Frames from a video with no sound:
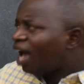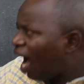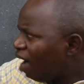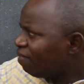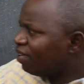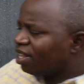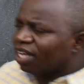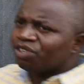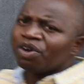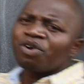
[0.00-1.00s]
After
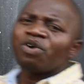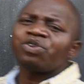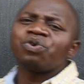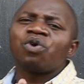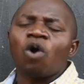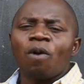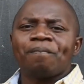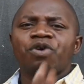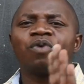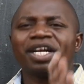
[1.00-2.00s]
that, you're going to
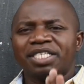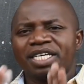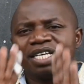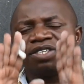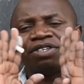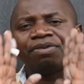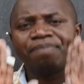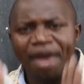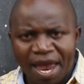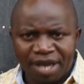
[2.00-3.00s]
copy what has
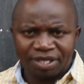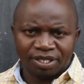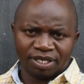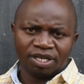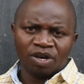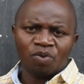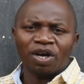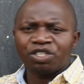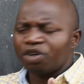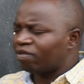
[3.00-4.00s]
remained,
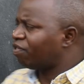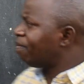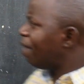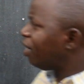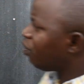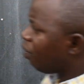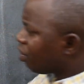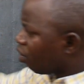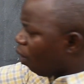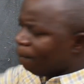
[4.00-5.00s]
what you have remained
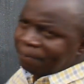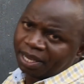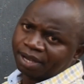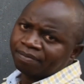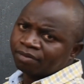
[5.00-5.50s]
with. Copy,